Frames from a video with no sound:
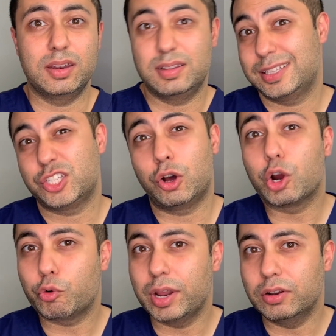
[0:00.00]
it's not a
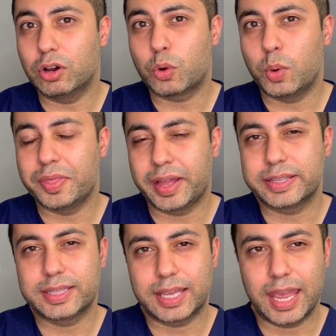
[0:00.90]
great look when that's
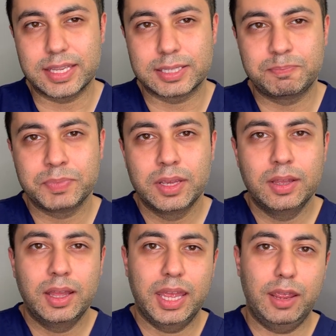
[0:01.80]
the case.
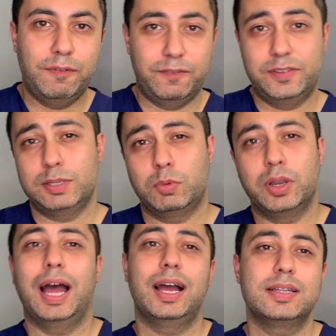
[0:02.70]
If someone
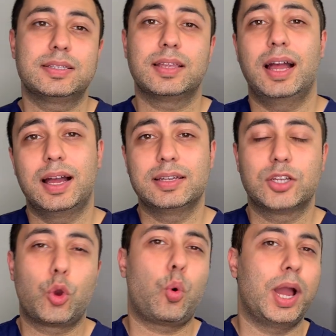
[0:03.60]
has had
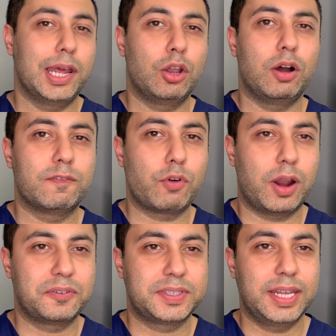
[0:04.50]
quite a lot of
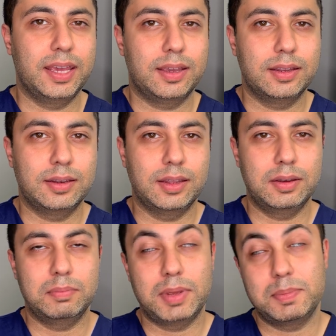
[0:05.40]
grafts taken and
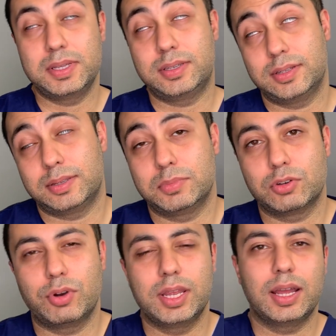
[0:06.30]
maybe to some
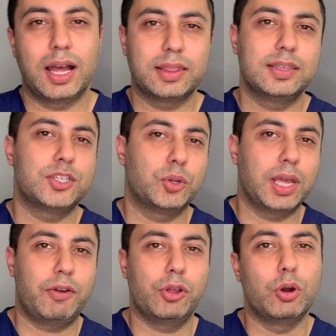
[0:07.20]
degree had the donor
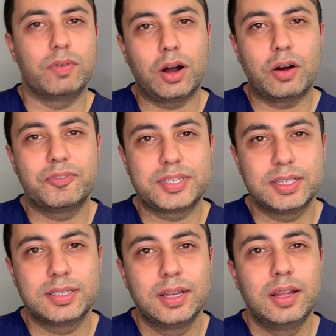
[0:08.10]
area over
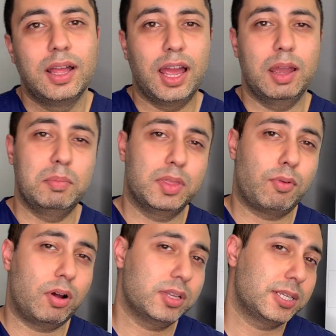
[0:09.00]
harvested, there
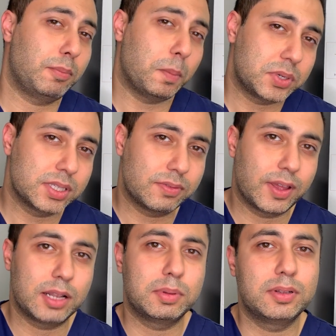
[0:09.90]
are some options
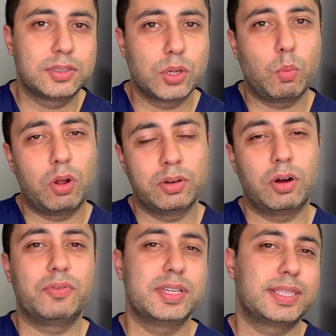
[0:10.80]
available. So one
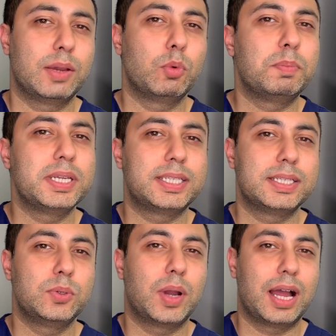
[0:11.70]
obvious thing would be
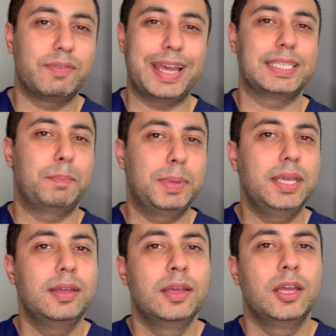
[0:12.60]
to have SMP,
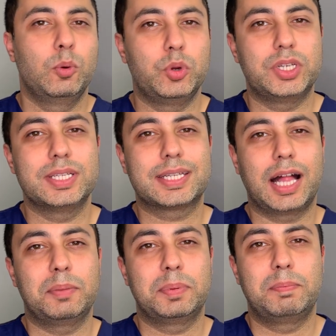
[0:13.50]
which is
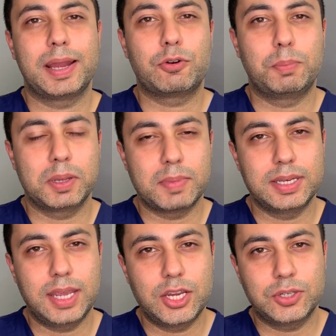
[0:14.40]
scalp
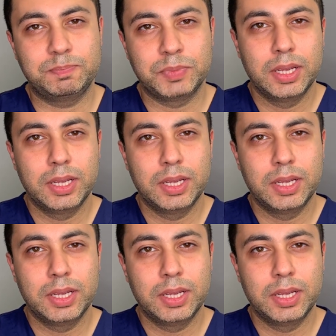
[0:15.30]
micropigmentation.